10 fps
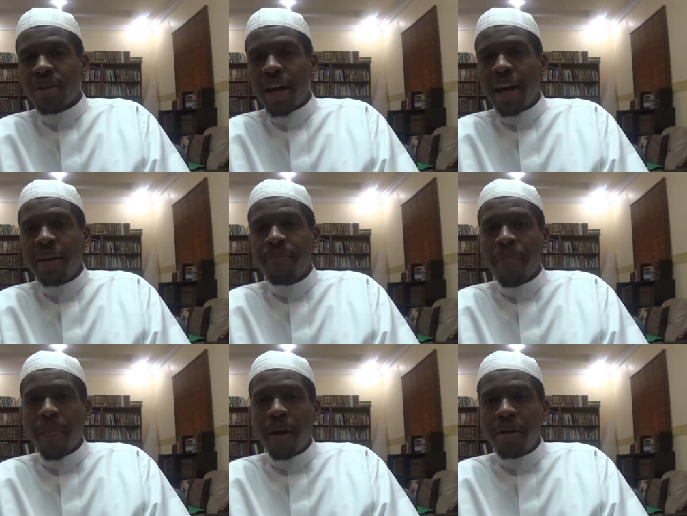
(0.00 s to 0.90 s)
Okay,
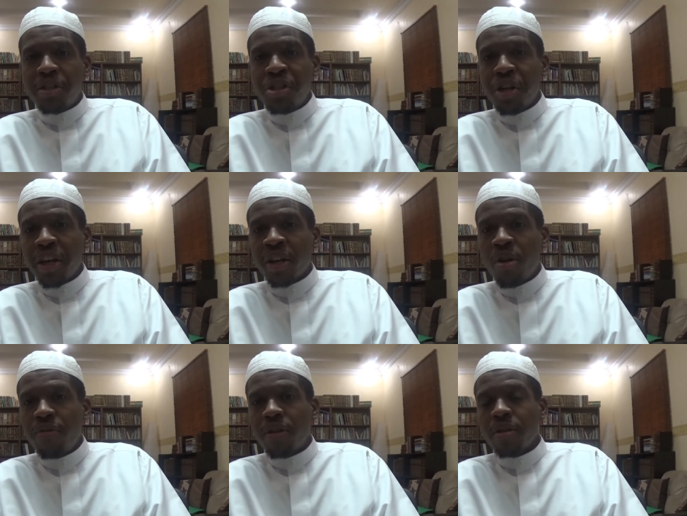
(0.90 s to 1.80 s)
shirk and
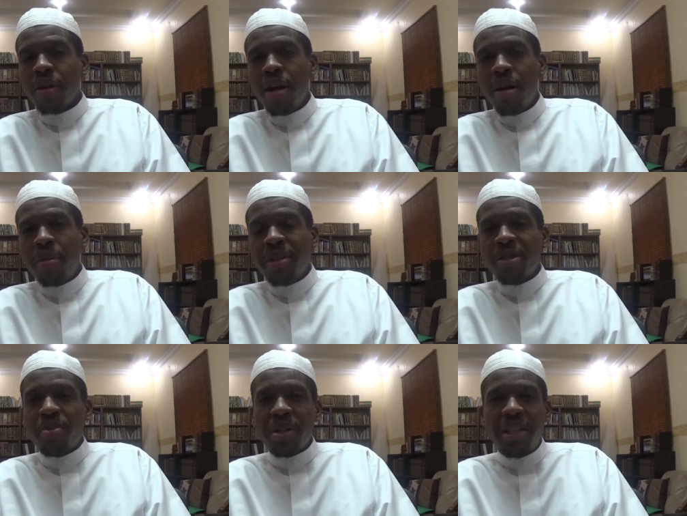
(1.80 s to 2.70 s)
kufr, but
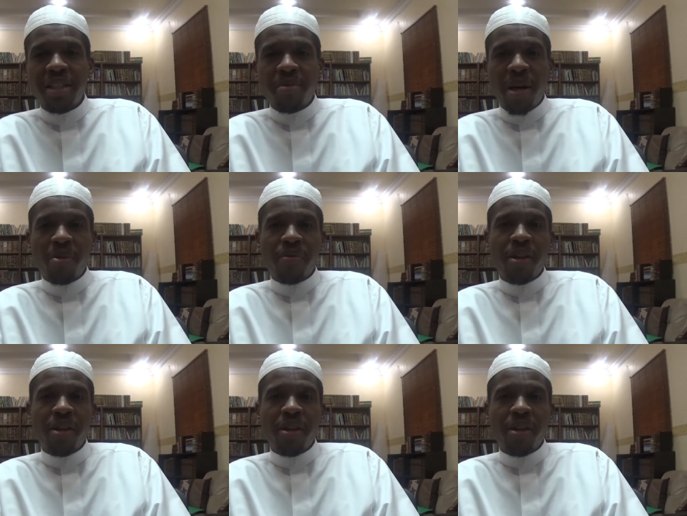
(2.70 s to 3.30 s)
just participating with